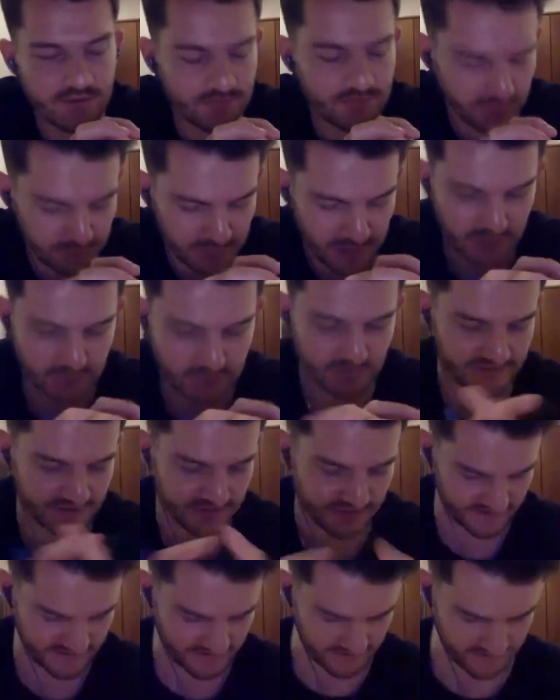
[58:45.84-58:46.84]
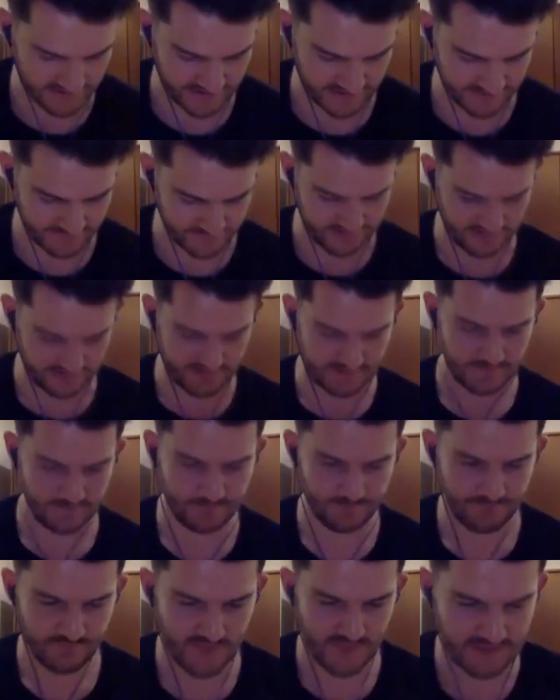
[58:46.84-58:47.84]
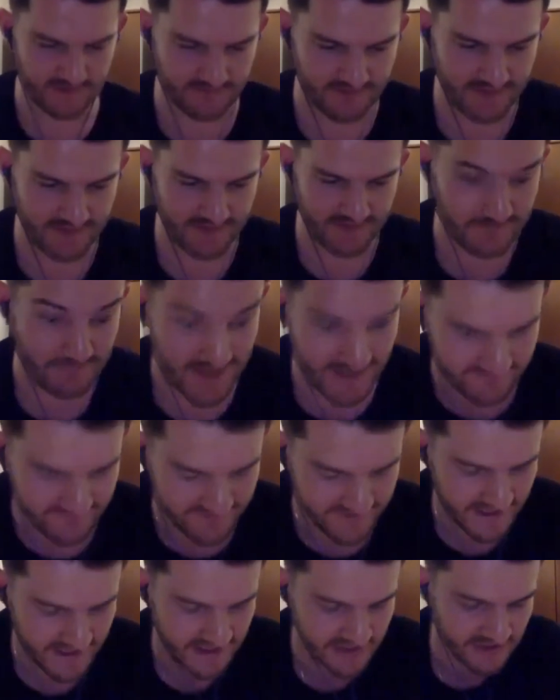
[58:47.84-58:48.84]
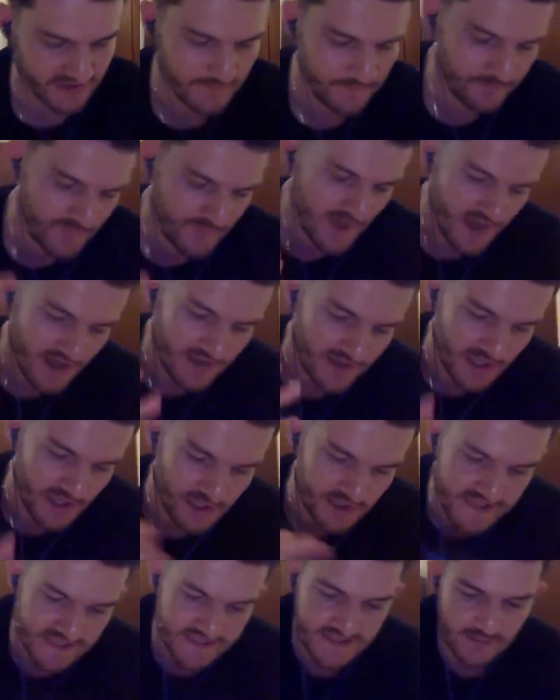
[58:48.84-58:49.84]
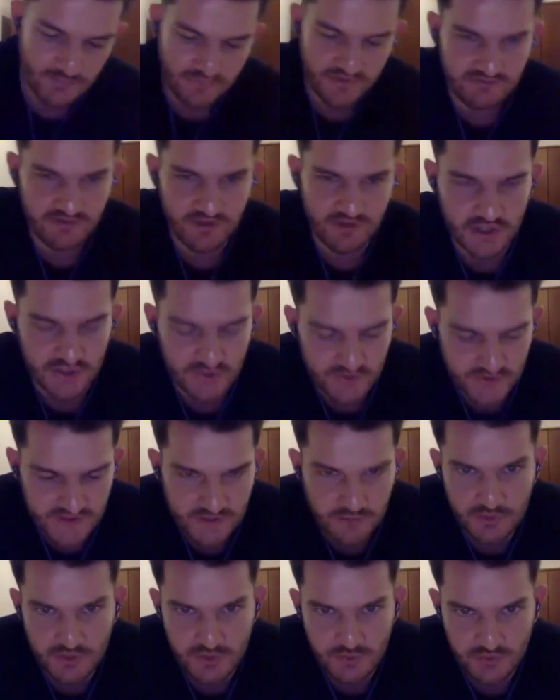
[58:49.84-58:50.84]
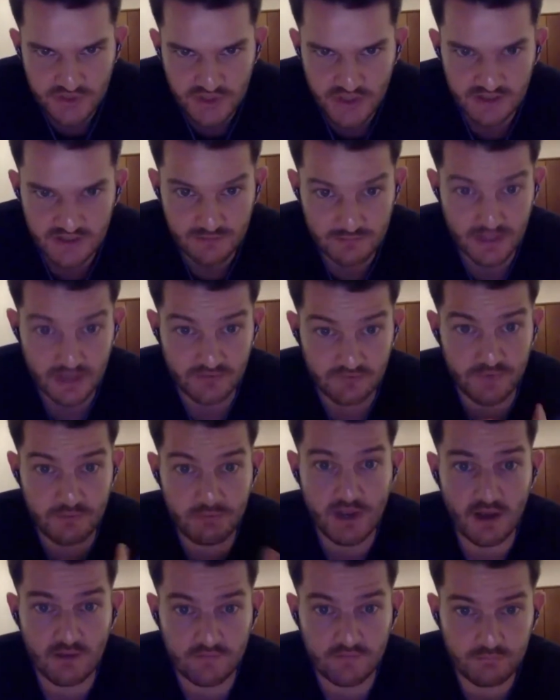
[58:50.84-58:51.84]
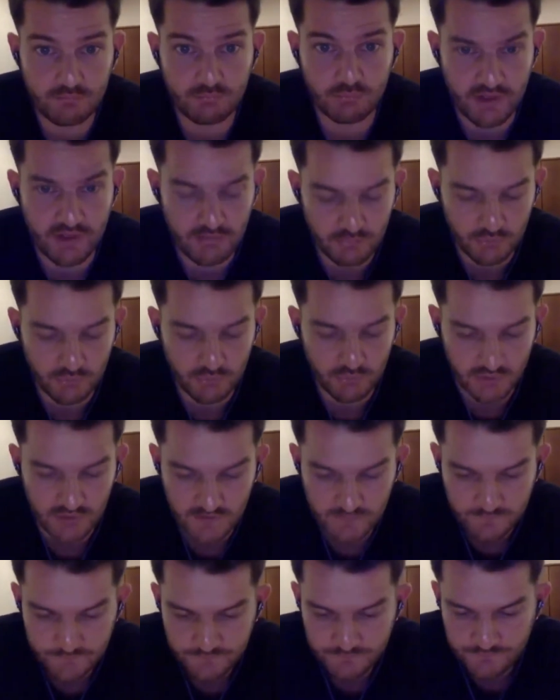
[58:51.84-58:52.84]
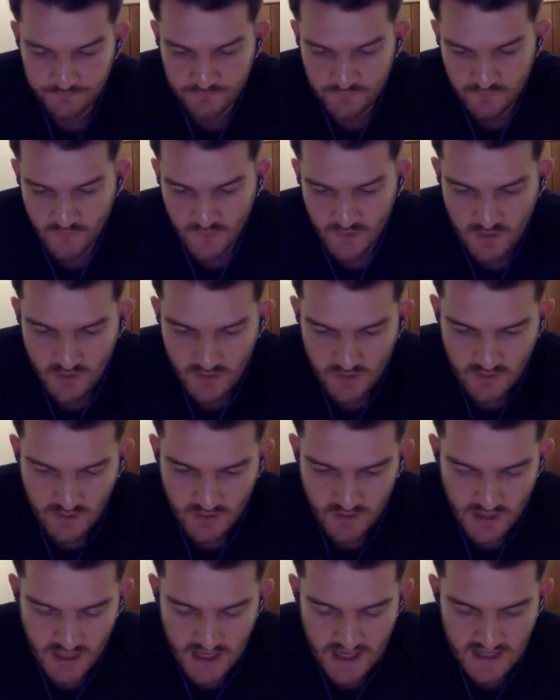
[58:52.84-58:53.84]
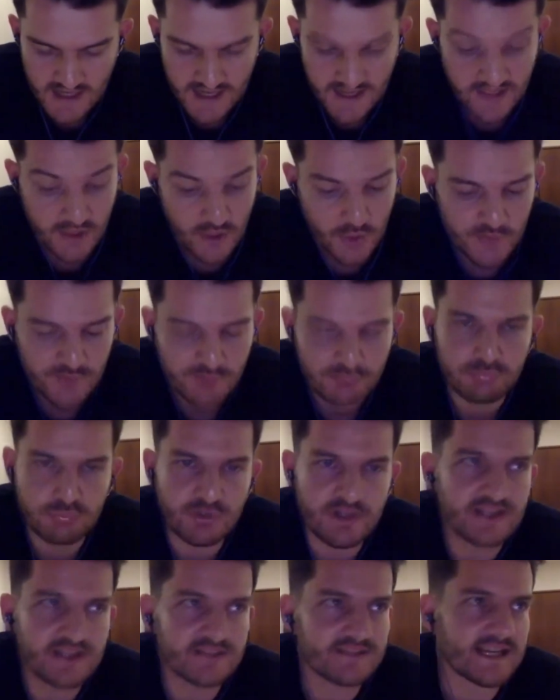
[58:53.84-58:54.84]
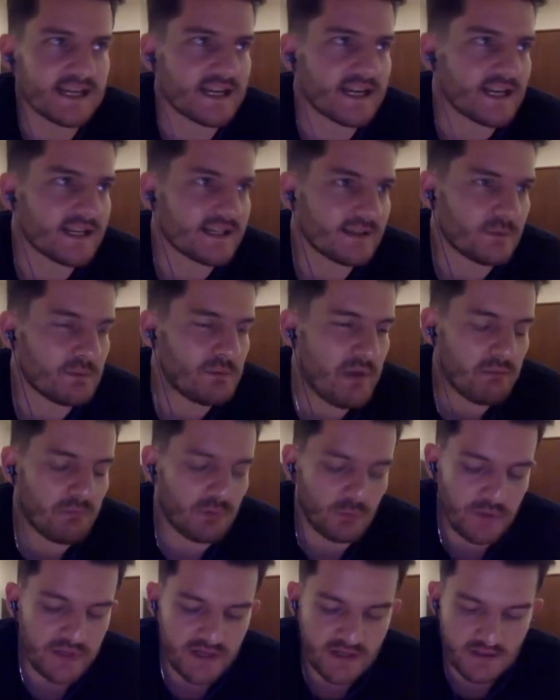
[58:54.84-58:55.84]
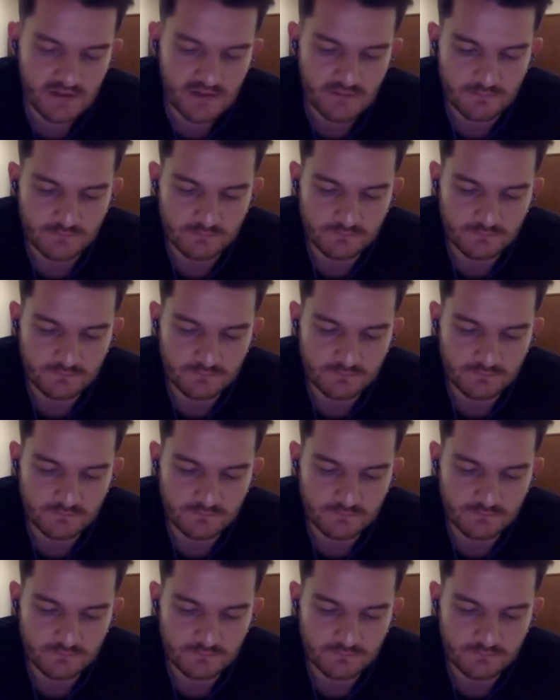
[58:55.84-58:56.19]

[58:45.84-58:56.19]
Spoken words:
blockbusters nowadays because of commodification. Now, you said something very interesting when you were talking about Wim Hof breathwork, and those breathing techniques. I remember reading them